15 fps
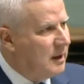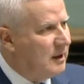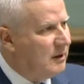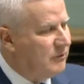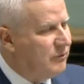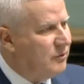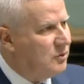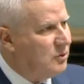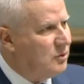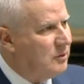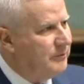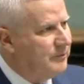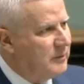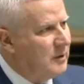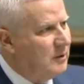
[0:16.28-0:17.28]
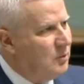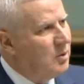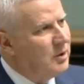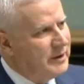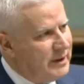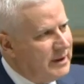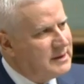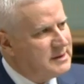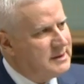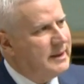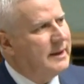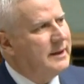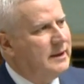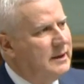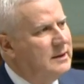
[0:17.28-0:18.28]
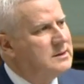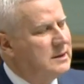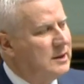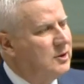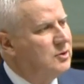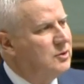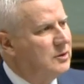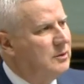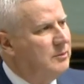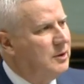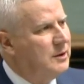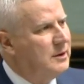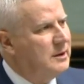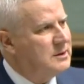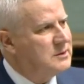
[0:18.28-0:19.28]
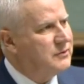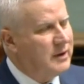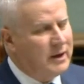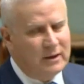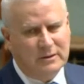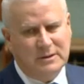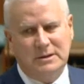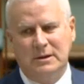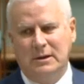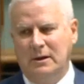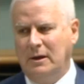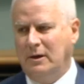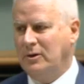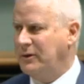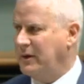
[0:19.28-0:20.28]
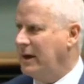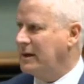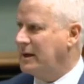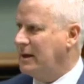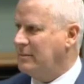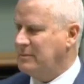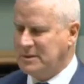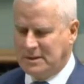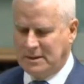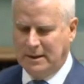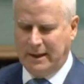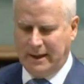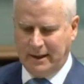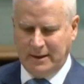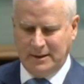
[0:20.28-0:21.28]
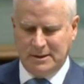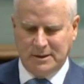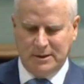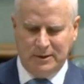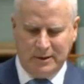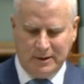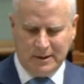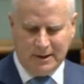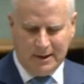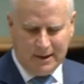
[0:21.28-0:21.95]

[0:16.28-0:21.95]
for what he has done in his local community as far as health outcomes are concerned.